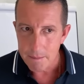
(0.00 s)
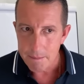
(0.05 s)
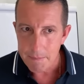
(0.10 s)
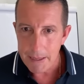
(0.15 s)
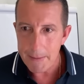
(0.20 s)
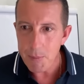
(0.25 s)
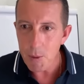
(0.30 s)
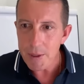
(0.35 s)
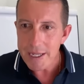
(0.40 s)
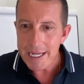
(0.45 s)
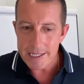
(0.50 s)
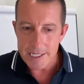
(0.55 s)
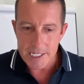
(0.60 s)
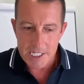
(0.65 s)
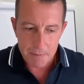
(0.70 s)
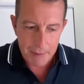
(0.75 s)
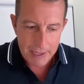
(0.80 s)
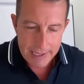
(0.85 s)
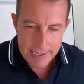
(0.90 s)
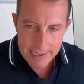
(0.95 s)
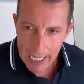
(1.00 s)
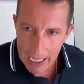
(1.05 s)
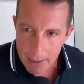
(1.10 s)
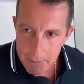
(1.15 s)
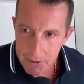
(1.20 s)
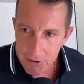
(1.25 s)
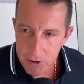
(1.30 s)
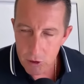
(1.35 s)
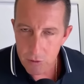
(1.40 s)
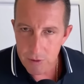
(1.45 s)
People get to spend
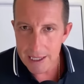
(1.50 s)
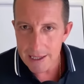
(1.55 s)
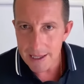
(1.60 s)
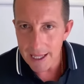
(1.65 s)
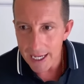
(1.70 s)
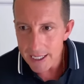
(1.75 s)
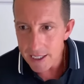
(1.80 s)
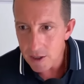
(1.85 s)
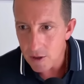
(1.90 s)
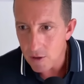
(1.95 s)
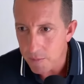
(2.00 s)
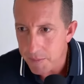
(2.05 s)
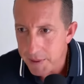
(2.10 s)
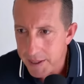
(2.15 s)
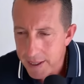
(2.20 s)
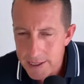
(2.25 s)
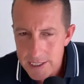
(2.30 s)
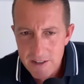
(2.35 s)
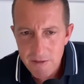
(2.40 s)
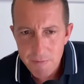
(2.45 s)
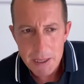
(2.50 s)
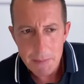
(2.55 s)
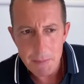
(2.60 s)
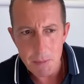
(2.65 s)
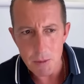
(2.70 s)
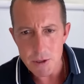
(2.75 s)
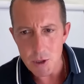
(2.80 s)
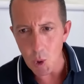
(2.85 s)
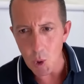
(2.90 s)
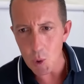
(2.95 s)
time with you. They like you, because if
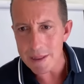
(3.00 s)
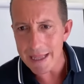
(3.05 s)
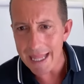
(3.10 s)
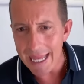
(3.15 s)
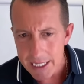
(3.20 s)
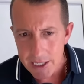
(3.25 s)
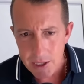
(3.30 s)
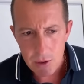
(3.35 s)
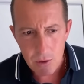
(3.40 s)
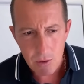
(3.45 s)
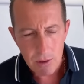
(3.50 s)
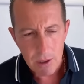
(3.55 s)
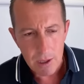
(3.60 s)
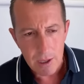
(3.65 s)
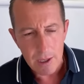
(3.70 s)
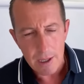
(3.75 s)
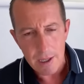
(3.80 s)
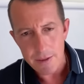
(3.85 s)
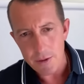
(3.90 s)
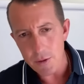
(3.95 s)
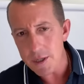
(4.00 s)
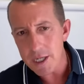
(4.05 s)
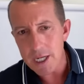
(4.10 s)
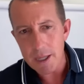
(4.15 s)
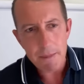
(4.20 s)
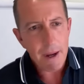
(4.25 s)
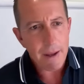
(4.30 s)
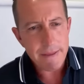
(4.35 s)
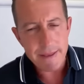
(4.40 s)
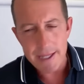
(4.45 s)
people don't like you, they'll
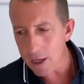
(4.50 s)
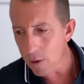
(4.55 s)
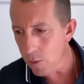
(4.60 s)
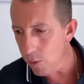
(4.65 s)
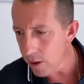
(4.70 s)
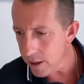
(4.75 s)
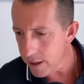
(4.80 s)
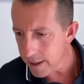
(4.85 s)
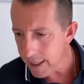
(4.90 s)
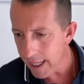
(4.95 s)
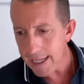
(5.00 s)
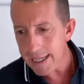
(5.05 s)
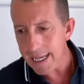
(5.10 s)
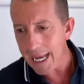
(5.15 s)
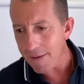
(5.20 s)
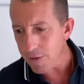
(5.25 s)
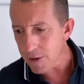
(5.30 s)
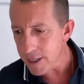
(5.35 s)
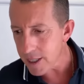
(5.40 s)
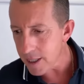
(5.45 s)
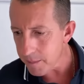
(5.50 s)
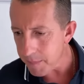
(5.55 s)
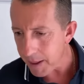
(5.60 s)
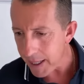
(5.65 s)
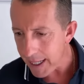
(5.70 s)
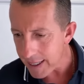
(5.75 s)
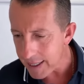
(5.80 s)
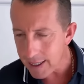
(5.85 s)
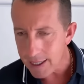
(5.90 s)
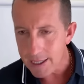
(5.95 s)
come on day one and never come
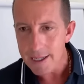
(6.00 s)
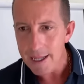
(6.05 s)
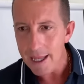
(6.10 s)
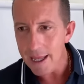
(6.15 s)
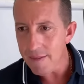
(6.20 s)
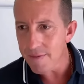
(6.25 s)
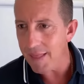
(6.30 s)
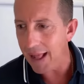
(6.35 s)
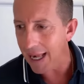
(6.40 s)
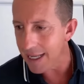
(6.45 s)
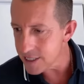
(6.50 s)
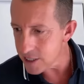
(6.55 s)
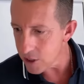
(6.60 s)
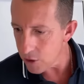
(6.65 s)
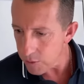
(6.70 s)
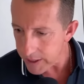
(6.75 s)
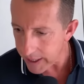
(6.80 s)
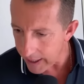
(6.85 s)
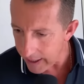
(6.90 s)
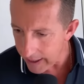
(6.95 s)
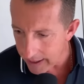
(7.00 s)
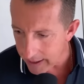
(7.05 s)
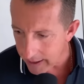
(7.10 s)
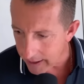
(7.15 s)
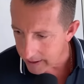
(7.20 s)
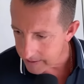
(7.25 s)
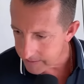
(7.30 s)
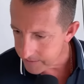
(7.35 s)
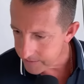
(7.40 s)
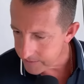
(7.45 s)
back. And that's okay.